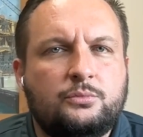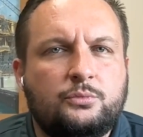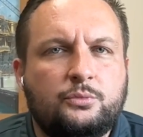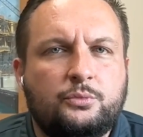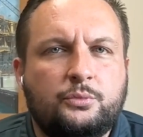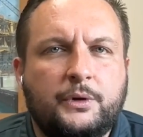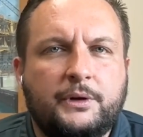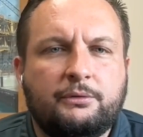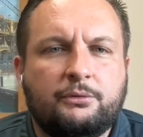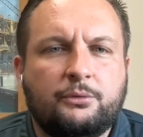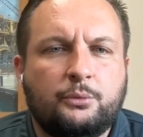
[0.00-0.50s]

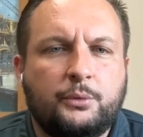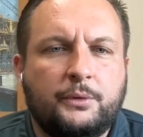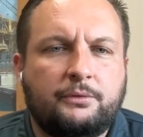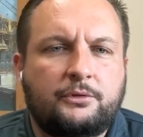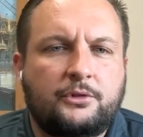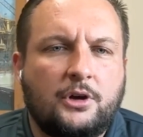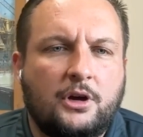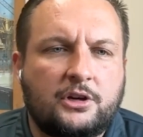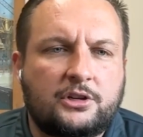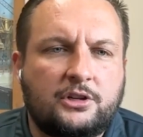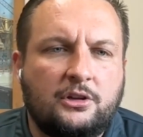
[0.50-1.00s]
we've
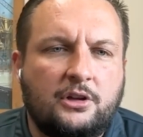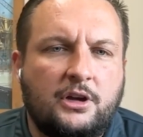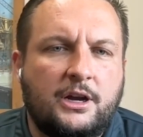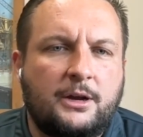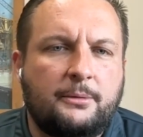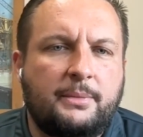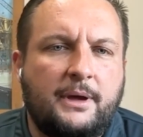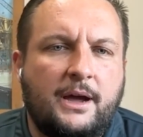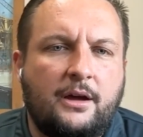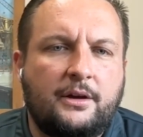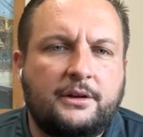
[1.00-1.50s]
talked a lot
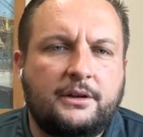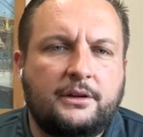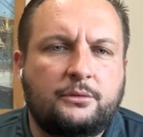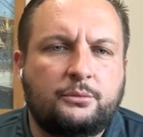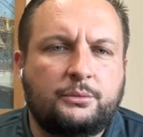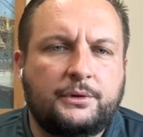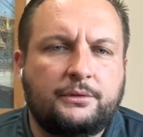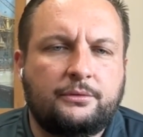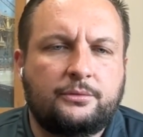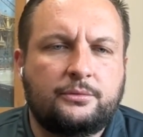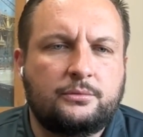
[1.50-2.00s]
about it.
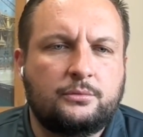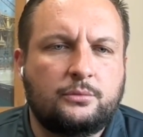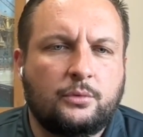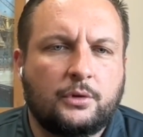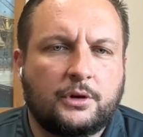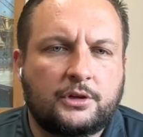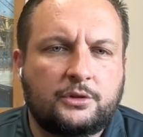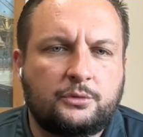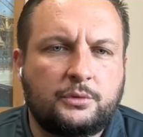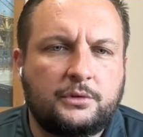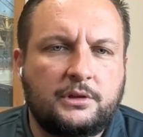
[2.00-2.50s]
We've
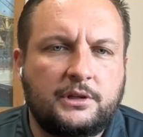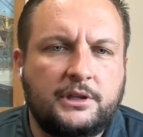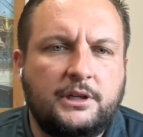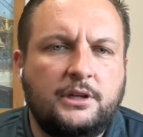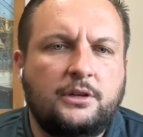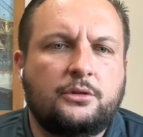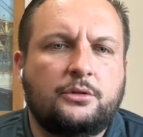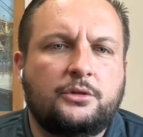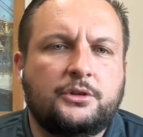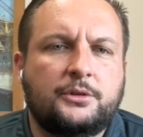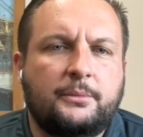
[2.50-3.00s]
worked with
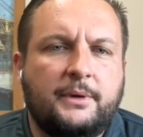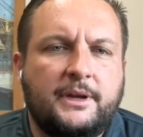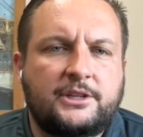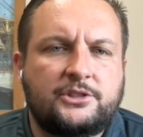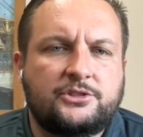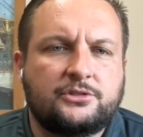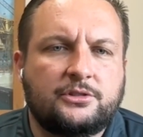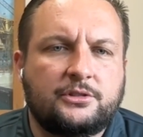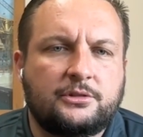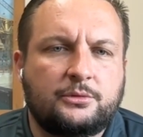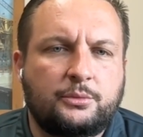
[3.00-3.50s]
legal to make
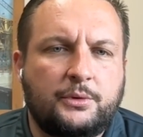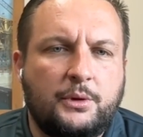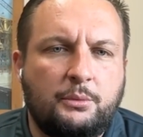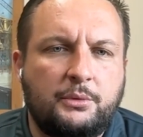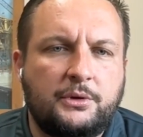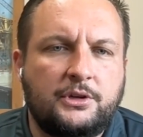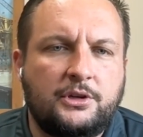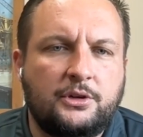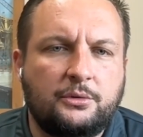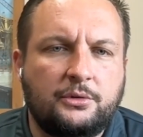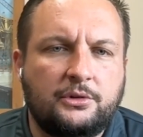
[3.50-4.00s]
sure what
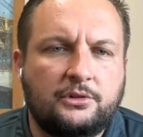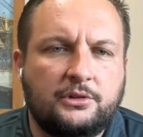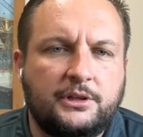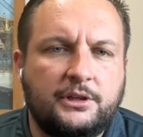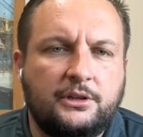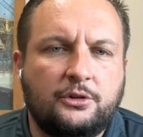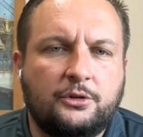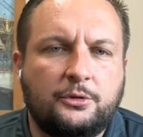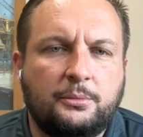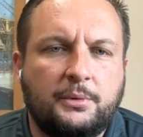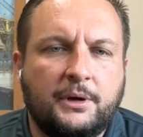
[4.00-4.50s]
we do is
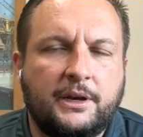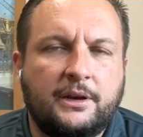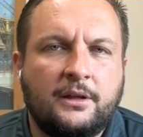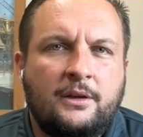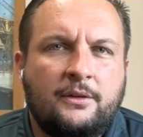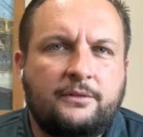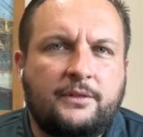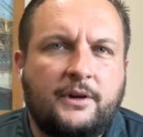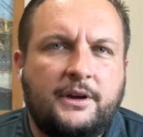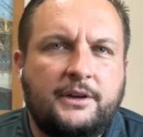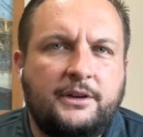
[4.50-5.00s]
legal, but
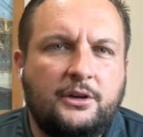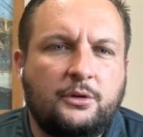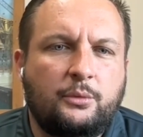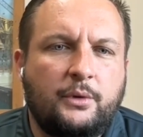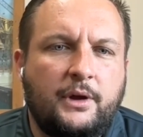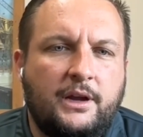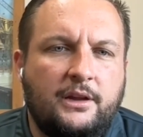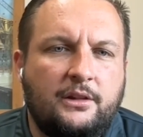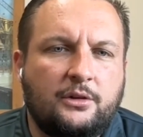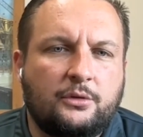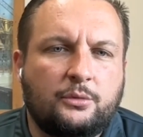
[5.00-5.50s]
finding a
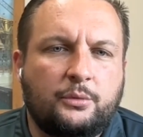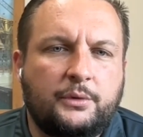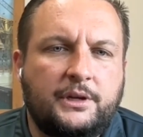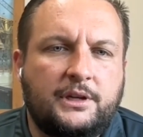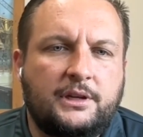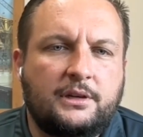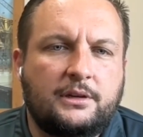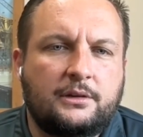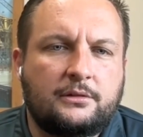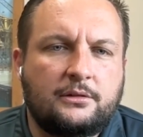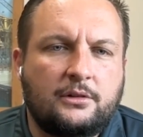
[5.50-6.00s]
way that we
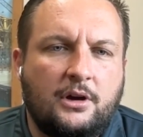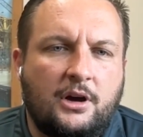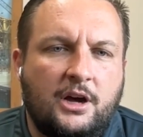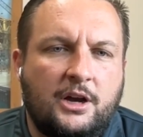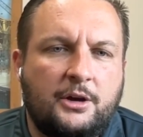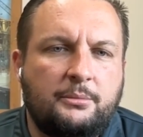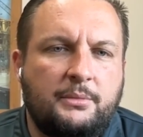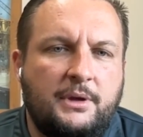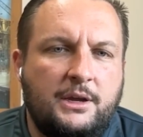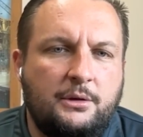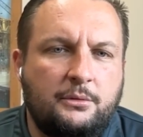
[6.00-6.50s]
can
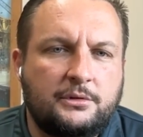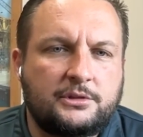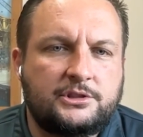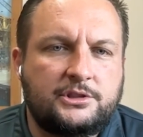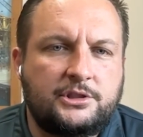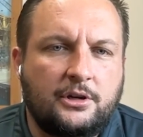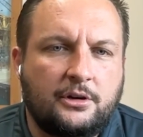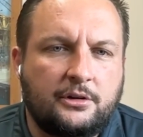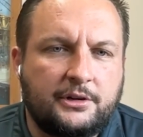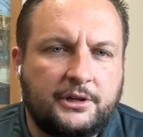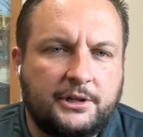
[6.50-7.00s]
automate with
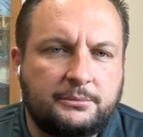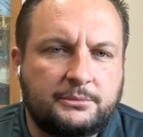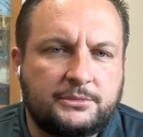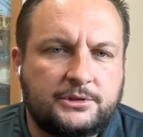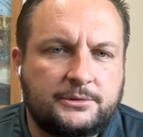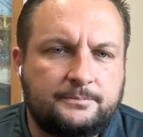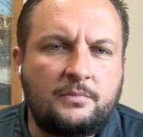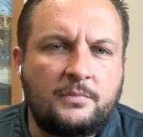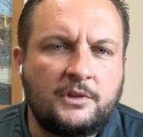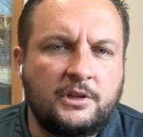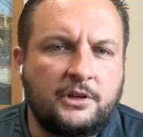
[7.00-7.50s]
CRMs,
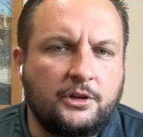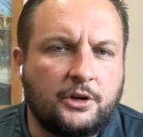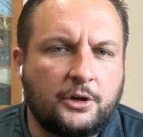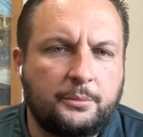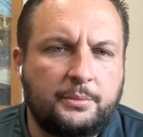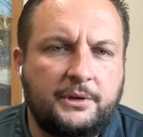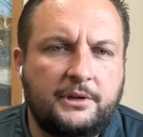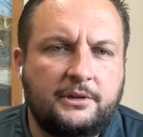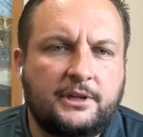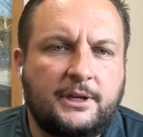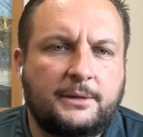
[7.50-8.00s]

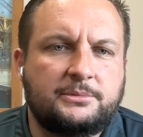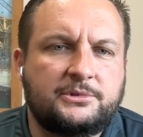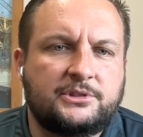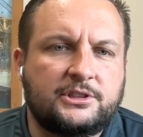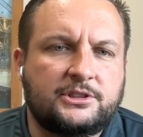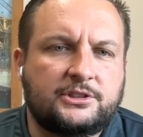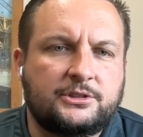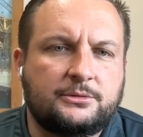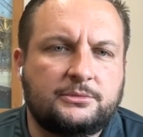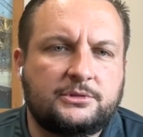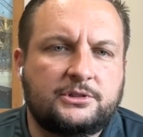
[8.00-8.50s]
ERP type
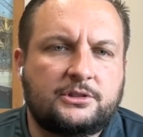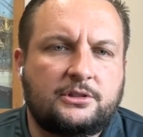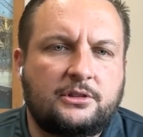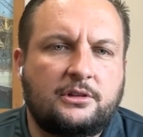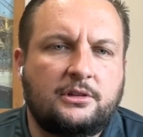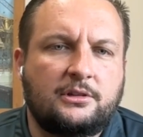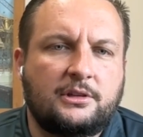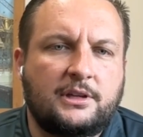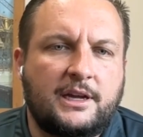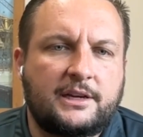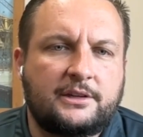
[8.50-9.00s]
systems,
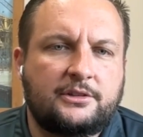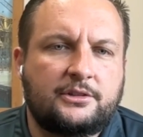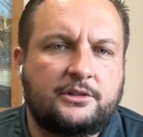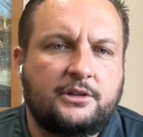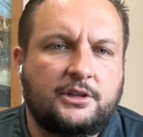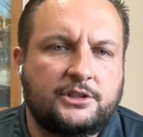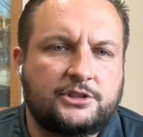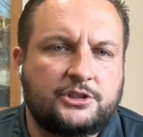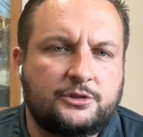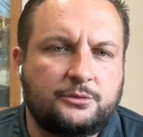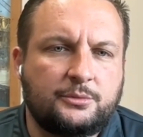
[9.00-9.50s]
collect
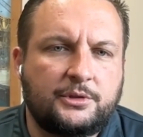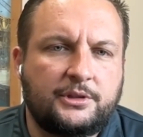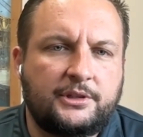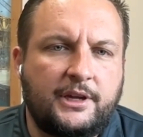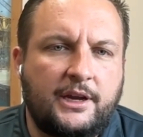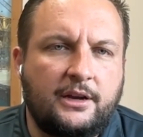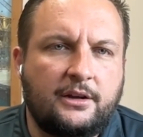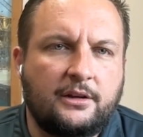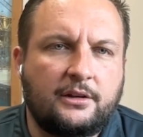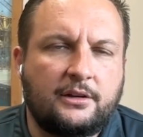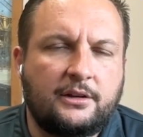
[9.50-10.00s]
customer
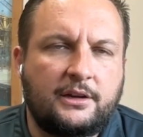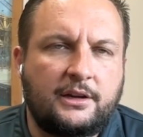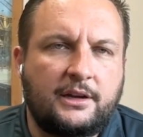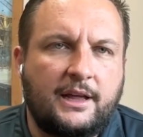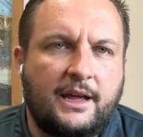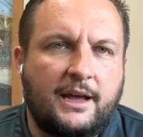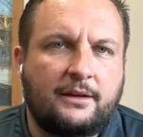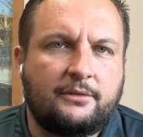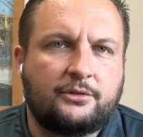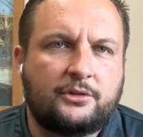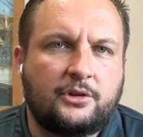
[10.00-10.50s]
data, and
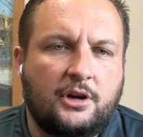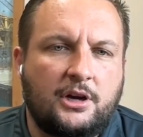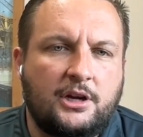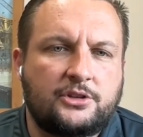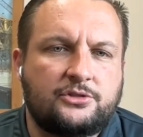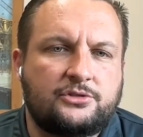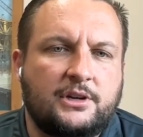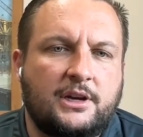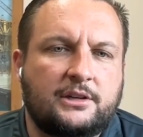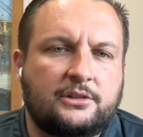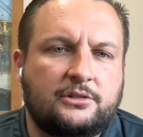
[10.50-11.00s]
have
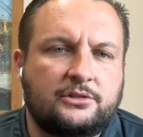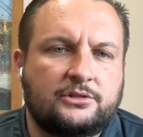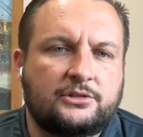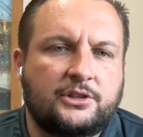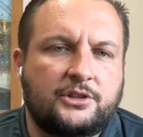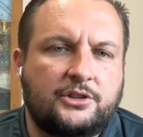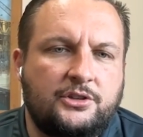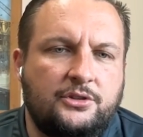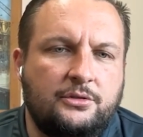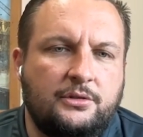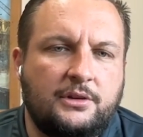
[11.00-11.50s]
contractors
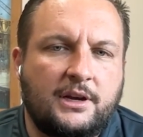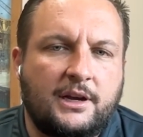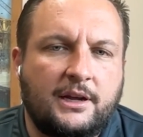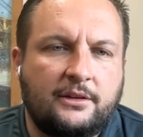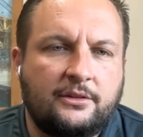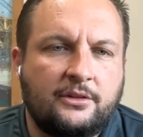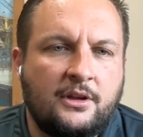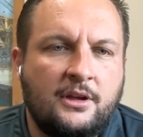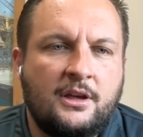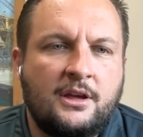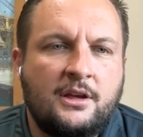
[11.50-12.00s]
like you
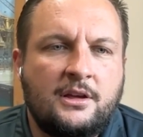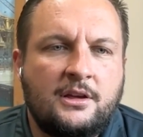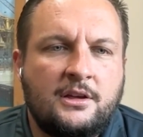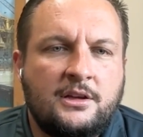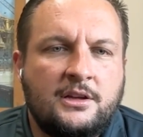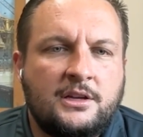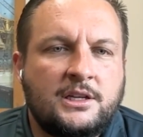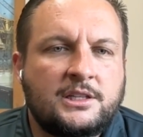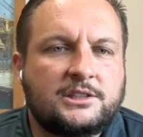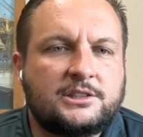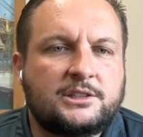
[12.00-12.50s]
guys
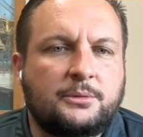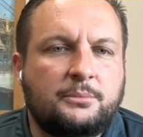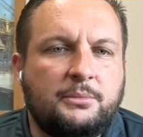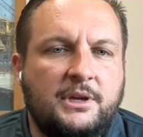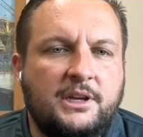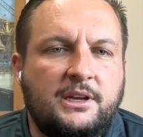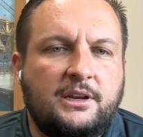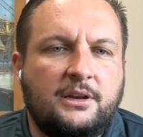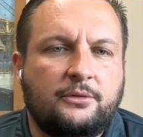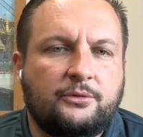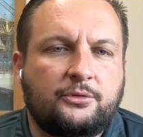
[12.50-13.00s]

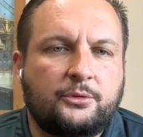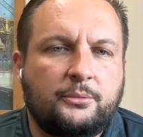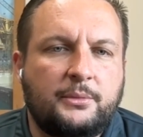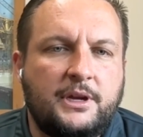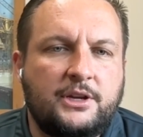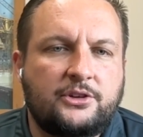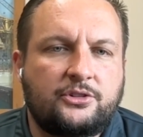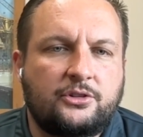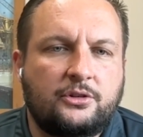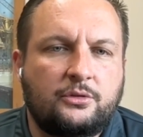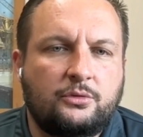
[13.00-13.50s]
submit
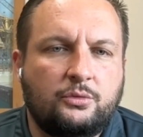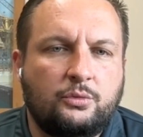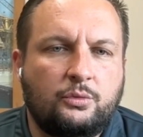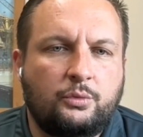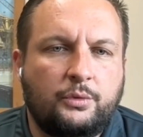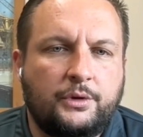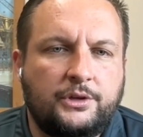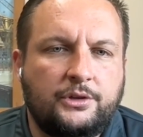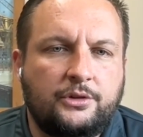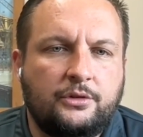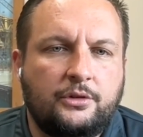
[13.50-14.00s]
information
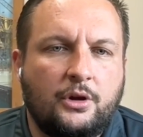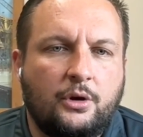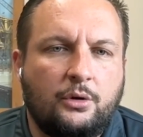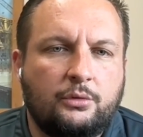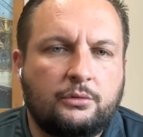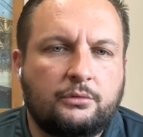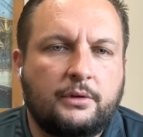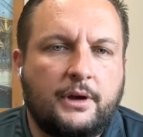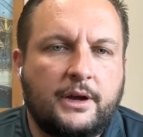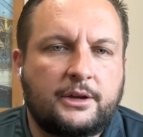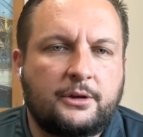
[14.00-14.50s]
when you don't
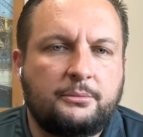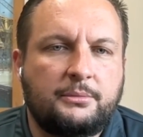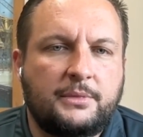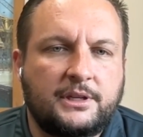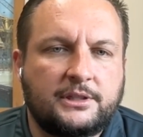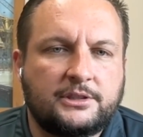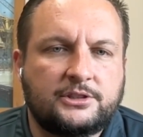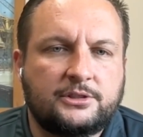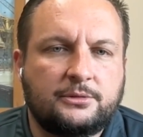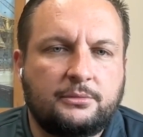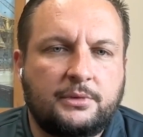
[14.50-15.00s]

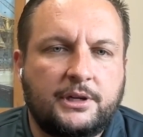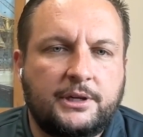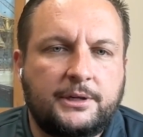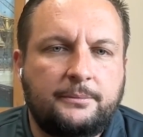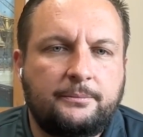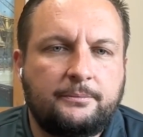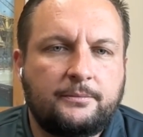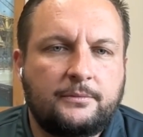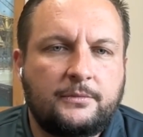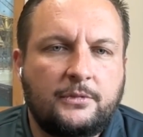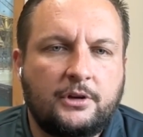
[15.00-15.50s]
recommend somebody
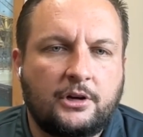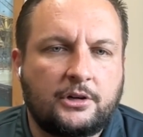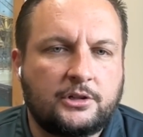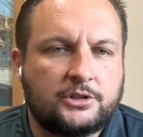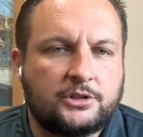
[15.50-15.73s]
on a